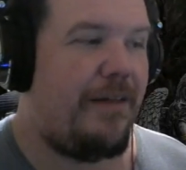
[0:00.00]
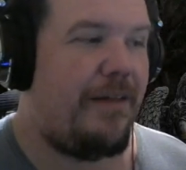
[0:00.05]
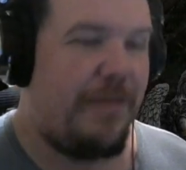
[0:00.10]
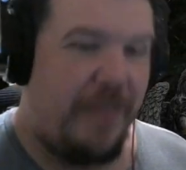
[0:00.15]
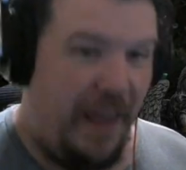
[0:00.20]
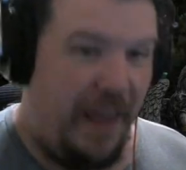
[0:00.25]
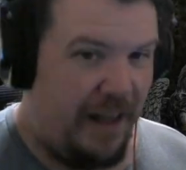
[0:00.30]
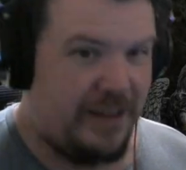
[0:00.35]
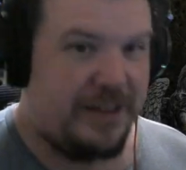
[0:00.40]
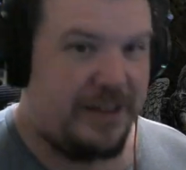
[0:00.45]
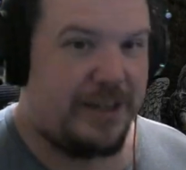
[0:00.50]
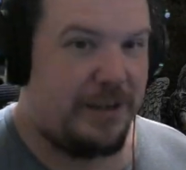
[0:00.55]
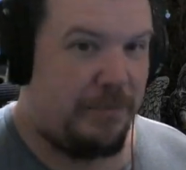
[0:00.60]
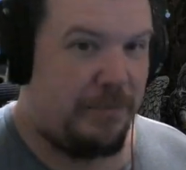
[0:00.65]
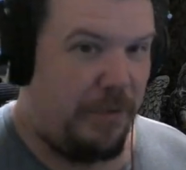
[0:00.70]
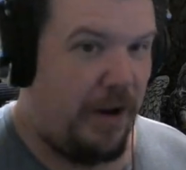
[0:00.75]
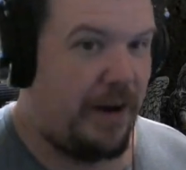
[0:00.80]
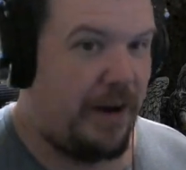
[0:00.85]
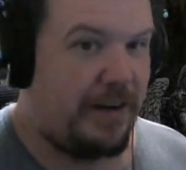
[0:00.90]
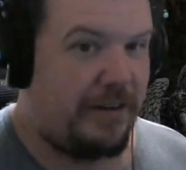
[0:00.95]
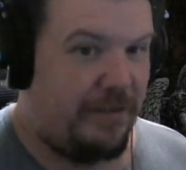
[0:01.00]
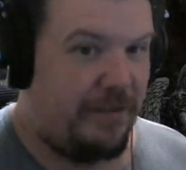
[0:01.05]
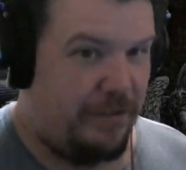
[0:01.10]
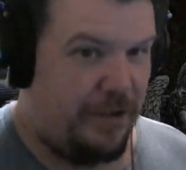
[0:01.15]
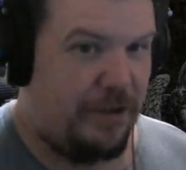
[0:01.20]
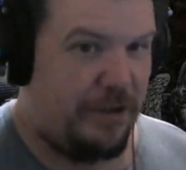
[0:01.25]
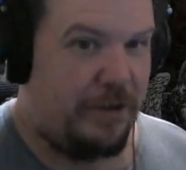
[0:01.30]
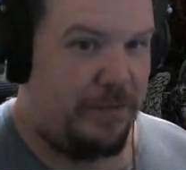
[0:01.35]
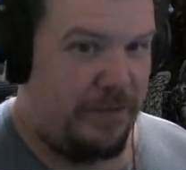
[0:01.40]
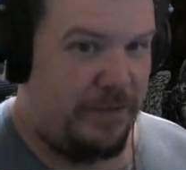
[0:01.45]
That's the product of
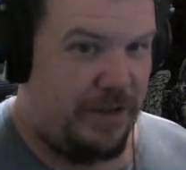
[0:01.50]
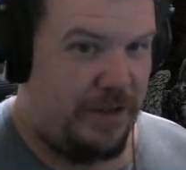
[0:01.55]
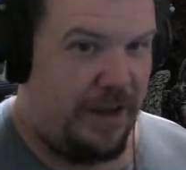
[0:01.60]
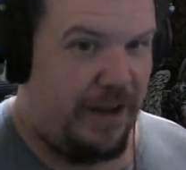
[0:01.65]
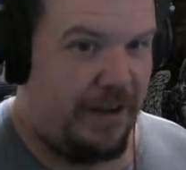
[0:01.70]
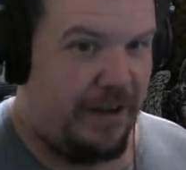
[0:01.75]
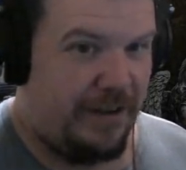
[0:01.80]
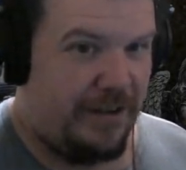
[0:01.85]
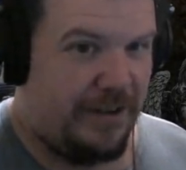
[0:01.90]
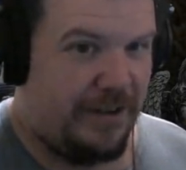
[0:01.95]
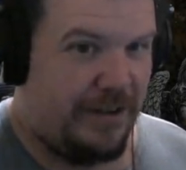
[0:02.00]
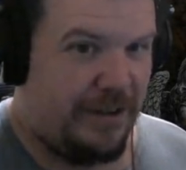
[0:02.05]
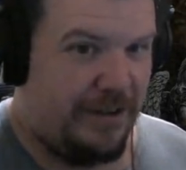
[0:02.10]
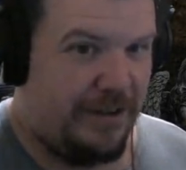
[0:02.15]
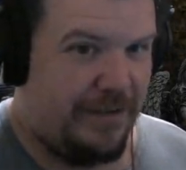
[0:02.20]
circumstance.